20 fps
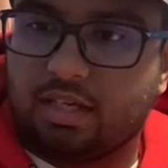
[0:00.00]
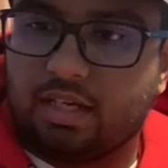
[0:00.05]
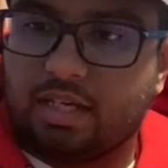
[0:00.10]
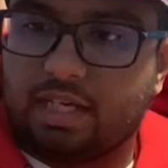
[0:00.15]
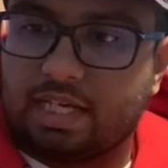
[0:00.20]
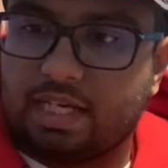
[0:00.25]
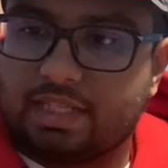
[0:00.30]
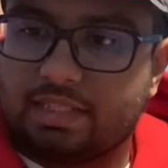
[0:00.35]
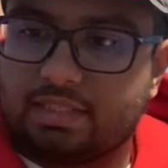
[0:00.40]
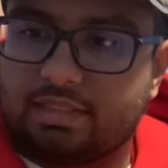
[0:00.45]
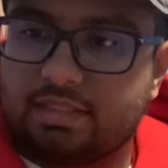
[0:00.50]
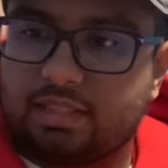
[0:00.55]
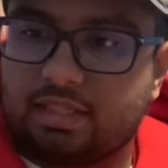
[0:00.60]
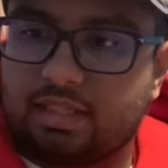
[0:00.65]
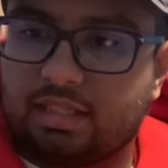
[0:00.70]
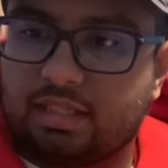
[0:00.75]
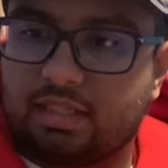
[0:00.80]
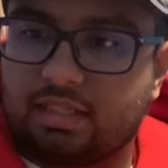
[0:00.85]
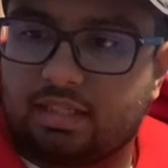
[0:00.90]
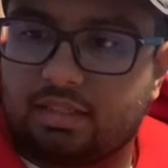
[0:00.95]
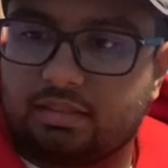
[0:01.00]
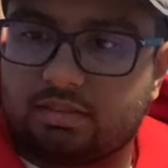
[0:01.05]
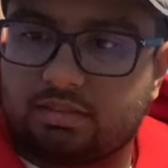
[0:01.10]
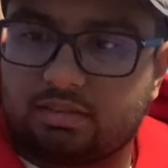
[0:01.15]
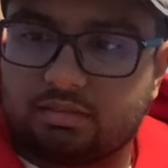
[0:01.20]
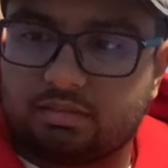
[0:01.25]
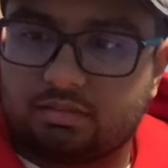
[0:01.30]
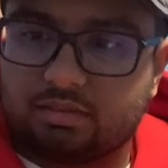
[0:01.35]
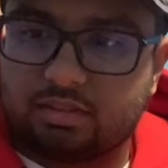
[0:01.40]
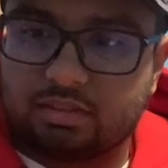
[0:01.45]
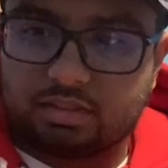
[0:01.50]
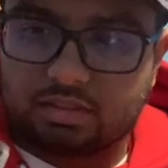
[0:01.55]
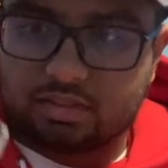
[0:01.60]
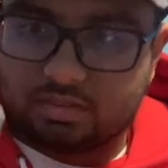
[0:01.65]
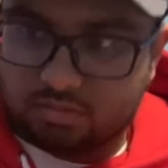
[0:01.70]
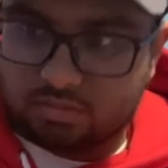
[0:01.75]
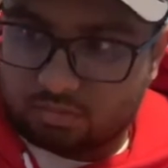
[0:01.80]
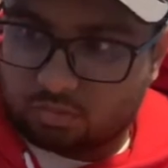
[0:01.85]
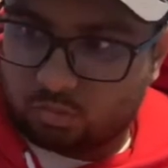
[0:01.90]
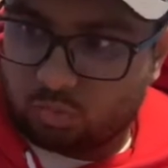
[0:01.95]
And uh,
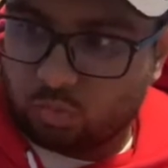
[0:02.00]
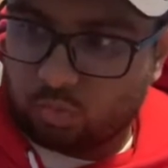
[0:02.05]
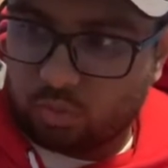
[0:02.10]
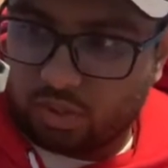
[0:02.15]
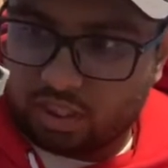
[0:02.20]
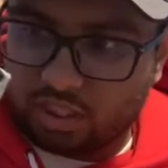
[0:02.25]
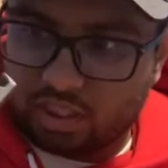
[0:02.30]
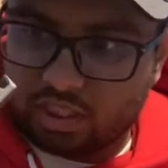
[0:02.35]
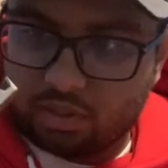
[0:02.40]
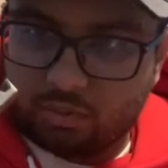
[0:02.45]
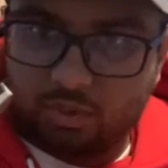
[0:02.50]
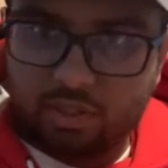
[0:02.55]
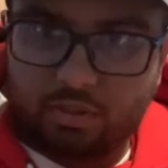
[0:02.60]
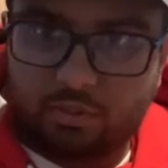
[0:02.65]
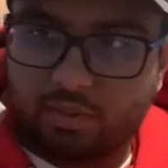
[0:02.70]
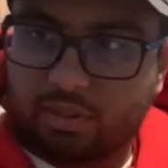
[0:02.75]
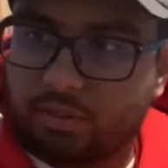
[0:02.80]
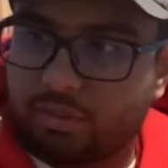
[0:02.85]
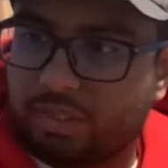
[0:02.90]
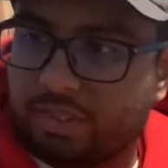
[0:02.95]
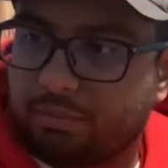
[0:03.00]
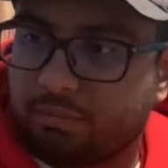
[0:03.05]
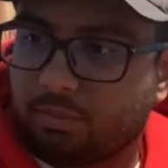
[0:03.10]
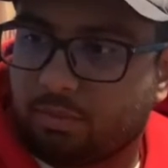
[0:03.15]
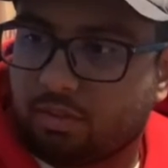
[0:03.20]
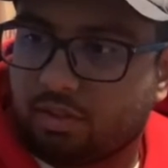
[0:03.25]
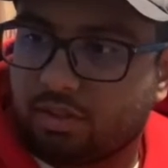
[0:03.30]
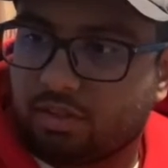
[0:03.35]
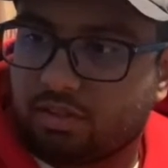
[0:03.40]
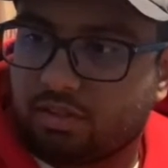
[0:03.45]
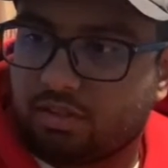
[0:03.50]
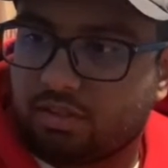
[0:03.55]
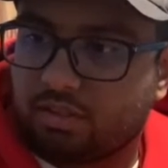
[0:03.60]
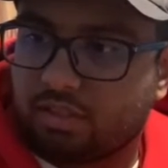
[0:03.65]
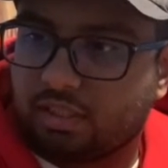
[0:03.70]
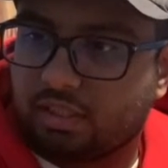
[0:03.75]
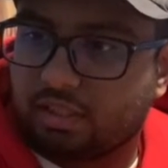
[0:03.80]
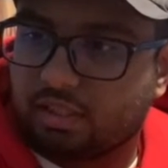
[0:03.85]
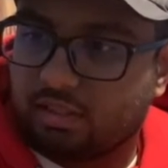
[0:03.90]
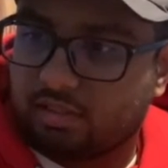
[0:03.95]
just way, way, way, way more
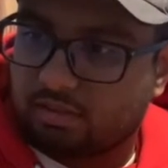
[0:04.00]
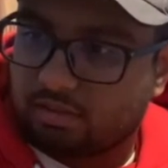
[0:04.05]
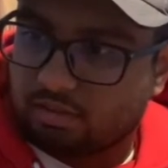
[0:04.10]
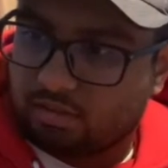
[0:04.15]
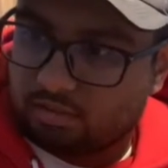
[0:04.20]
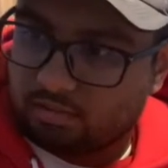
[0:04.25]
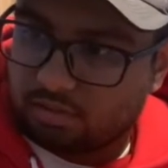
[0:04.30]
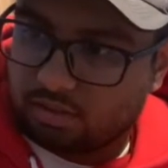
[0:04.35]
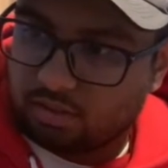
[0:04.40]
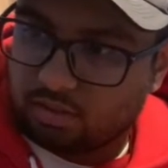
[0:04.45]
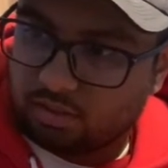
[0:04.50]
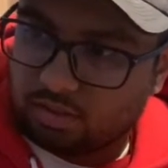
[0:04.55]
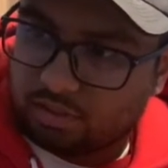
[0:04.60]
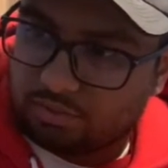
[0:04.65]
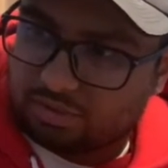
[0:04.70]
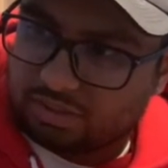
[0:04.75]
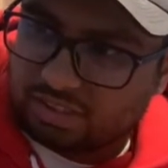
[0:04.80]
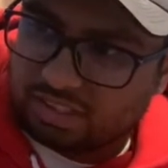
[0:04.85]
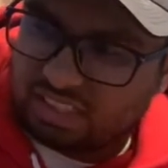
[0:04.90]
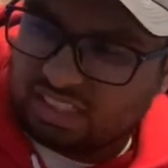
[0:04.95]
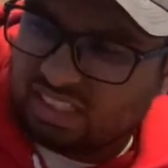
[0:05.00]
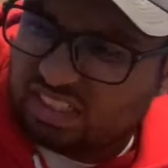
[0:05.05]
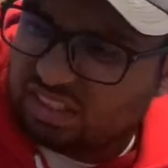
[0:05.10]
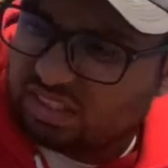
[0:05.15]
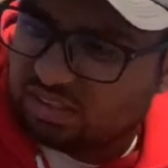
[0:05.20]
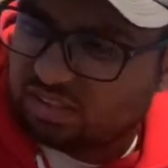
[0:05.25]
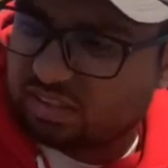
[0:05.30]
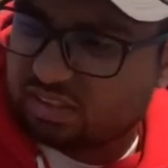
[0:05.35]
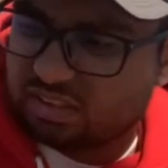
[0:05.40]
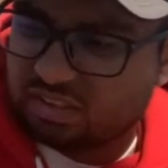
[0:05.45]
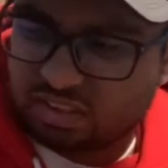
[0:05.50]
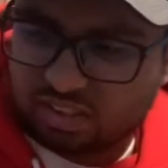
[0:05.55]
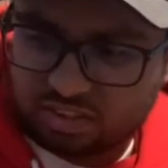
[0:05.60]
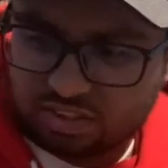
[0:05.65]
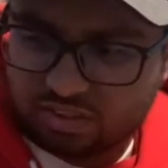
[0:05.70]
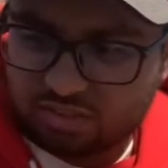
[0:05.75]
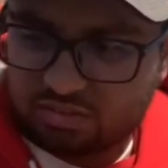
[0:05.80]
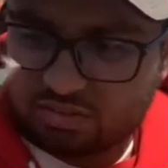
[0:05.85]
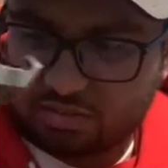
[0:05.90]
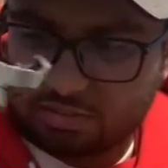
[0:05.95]
like I don't know. I would say easier. This is
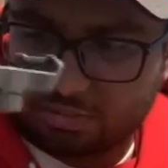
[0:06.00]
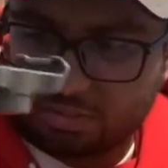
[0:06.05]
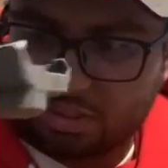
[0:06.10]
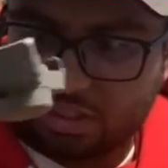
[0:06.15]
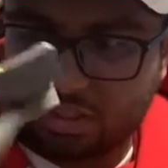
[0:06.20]
actually a little bit